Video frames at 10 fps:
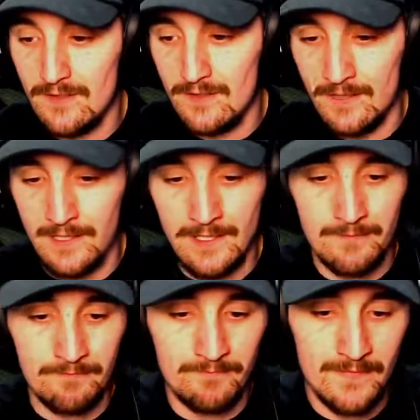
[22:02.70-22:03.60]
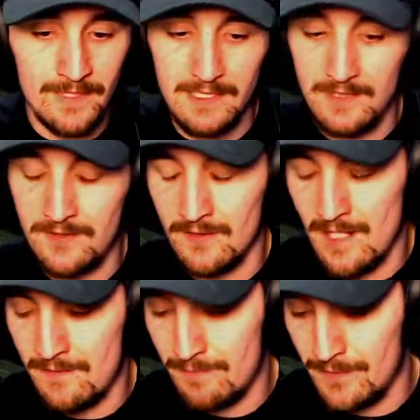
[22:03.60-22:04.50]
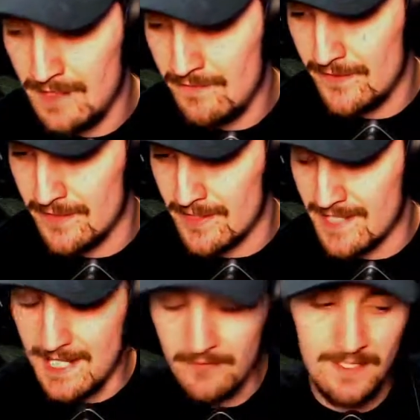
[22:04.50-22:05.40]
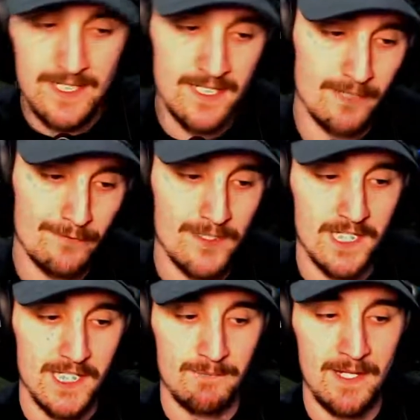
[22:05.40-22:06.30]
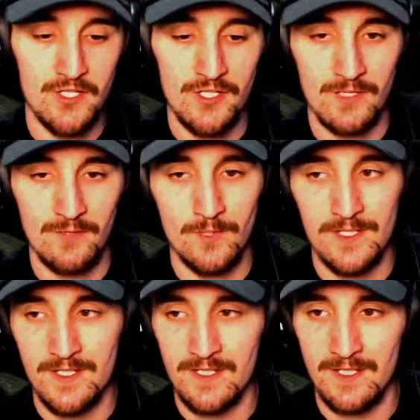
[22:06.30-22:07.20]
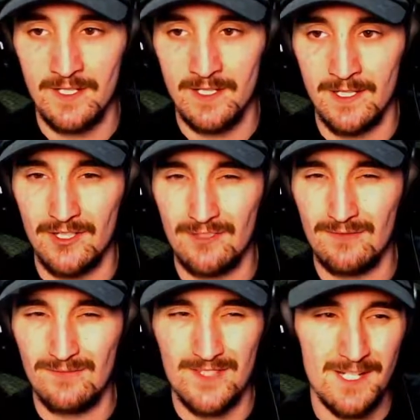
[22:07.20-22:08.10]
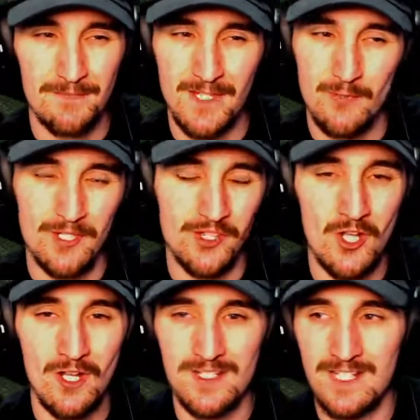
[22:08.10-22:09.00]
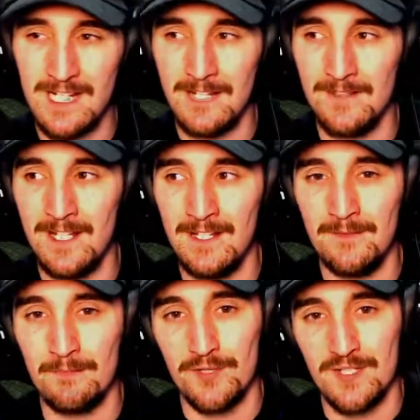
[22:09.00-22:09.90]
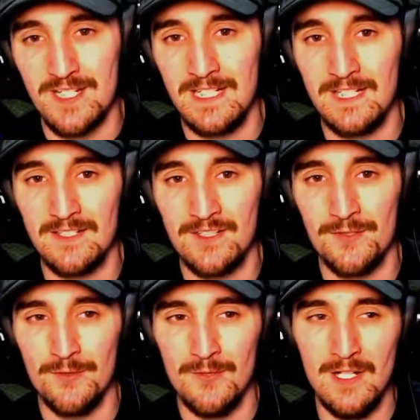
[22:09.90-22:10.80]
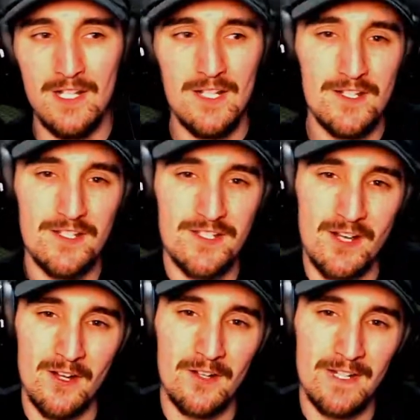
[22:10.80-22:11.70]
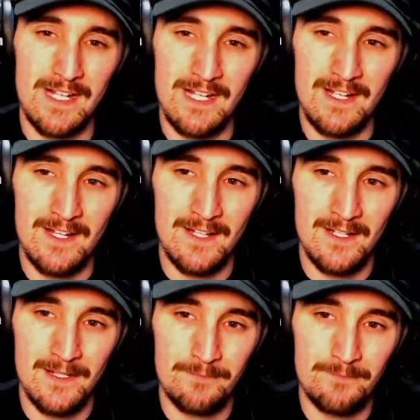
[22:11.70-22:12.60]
I believe the exact reasoning for his suspension was something with taunting and then proceeding to start a